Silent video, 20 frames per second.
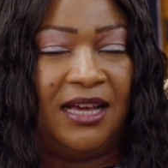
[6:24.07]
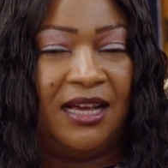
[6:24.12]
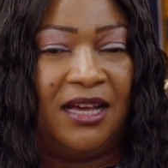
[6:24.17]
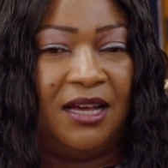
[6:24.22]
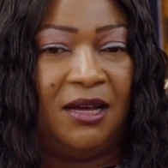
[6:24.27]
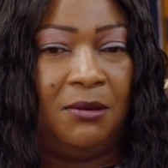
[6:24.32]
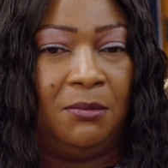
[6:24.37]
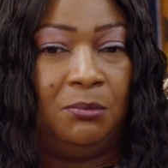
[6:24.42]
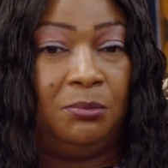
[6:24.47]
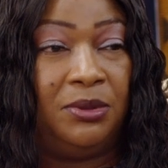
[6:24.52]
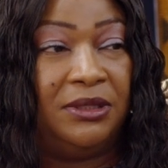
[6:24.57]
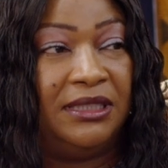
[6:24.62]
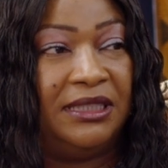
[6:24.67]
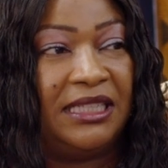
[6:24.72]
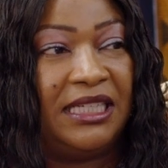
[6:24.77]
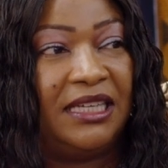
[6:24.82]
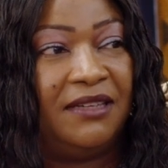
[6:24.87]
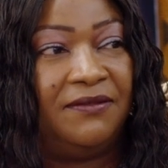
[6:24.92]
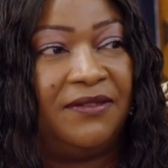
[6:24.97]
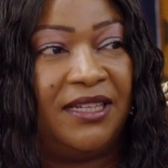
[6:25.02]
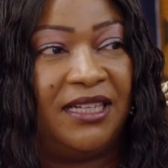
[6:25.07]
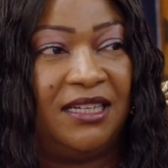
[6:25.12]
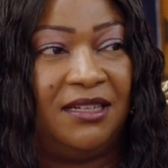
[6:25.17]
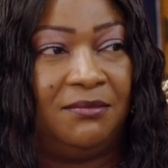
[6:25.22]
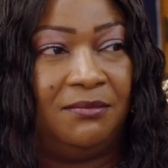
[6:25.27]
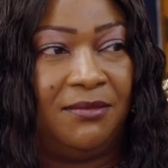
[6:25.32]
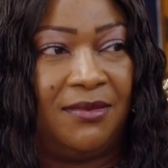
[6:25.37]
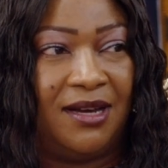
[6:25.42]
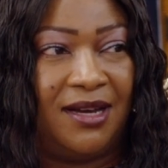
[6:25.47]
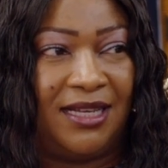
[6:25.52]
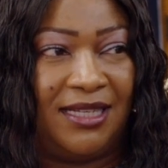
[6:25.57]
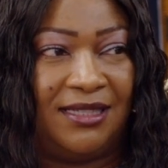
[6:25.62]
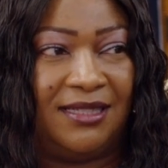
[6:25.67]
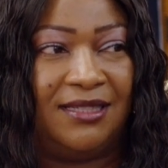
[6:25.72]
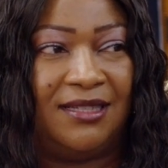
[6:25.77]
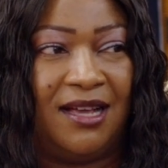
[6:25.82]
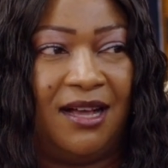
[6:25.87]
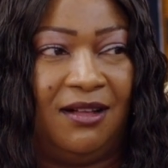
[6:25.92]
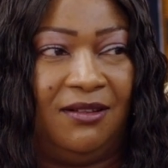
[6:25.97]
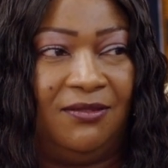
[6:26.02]
Mm. Believing in
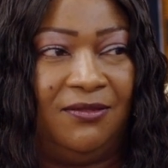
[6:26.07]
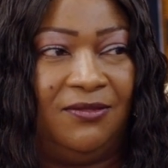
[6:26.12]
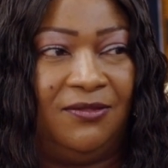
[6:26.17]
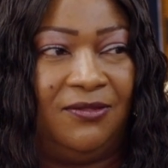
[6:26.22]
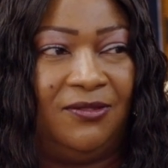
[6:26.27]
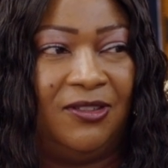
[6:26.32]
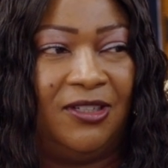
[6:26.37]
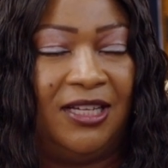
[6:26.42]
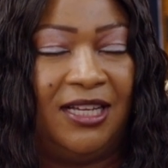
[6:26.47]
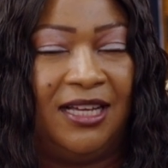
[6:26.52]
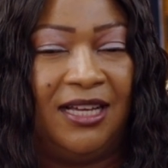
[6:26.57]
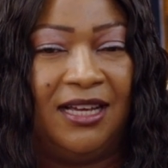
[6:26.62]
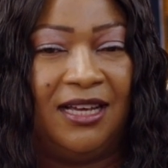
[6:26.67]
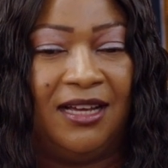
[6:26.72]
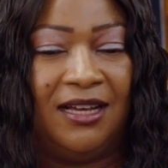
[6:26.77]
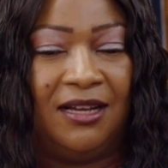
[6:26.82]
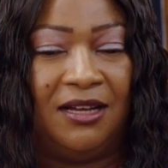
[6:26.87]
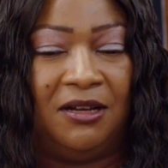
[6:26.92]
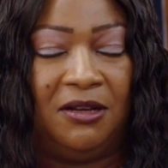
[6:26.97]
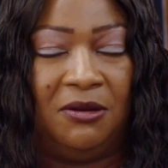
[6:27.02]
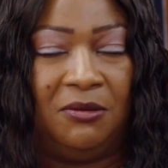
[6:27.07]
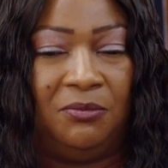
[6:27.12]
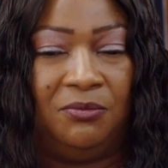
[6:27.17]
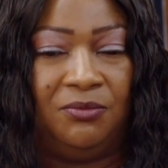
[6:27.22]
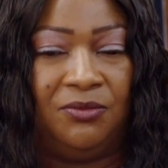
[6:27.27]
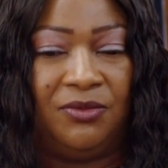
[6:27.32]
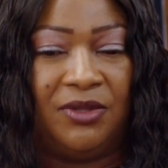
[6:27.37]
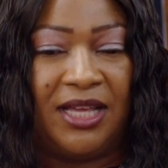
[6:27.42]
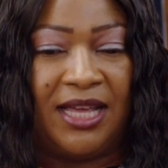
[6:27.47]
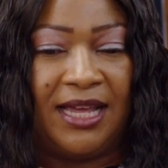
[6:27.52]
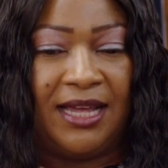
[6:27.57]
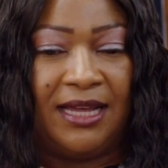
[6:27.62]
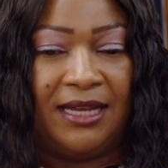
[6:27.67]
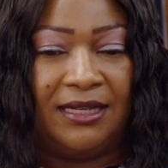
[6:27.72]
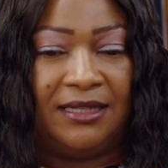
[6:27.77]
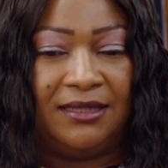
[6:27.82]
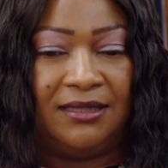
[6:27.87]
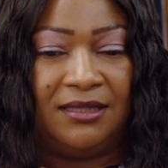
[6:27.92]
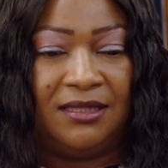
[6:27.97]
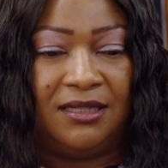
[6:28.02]
myself
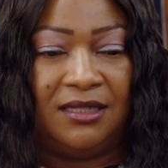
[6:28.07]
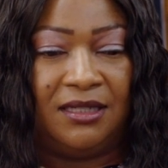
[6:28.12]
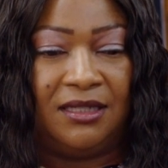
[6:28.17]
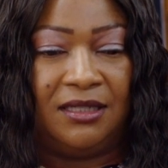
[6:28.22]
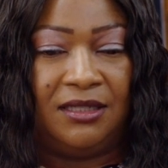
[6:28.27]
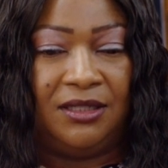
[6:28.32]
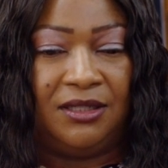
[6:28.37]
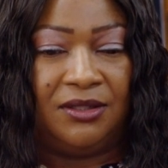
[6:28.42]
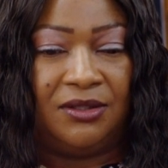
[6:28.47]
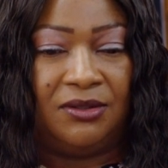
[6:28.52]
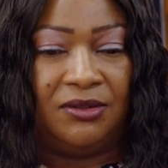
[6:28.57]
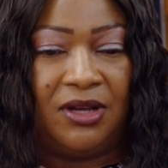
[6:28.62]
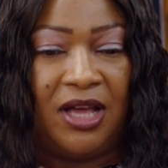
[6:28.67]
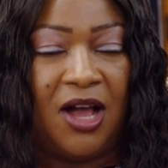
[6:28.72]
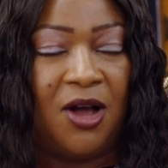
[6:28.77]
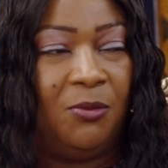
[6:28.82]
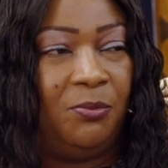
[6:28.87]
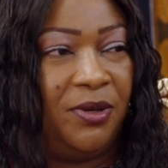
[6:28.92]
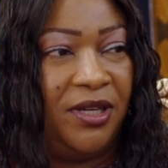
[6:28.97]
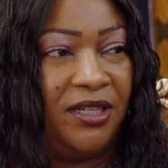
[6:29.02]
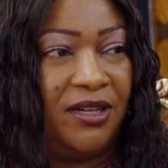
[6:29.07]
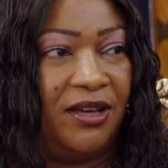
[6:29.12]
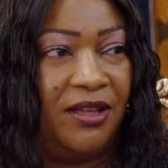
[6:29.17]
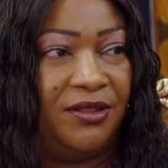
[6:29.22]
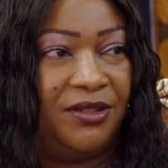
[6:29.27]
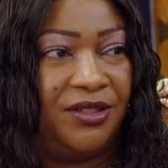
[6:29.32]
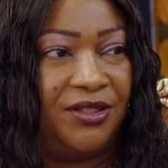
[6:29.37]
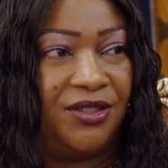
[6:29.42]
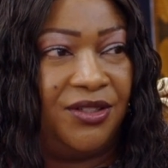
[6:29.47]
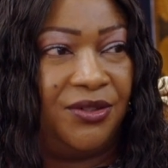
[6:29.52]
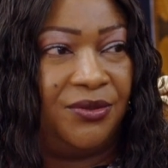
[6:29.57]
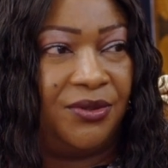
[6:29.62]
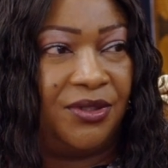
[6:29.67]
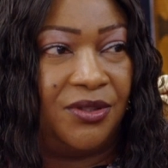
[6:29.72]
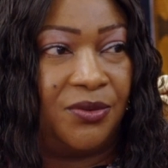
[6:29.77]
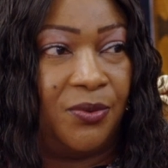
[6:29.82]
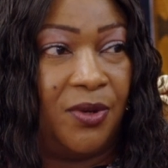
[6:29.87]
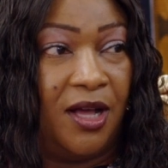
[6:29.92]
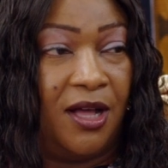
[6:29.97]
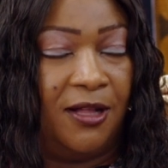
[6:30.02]
and helping others too
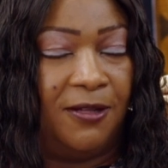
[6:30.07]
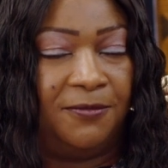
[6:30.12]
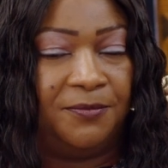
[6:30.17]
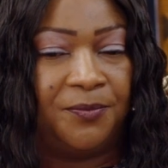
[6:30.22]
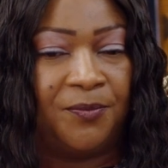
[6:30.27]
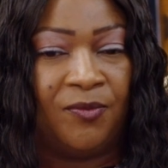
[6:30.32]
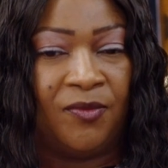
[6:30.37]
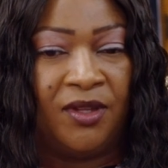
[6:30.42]
as well.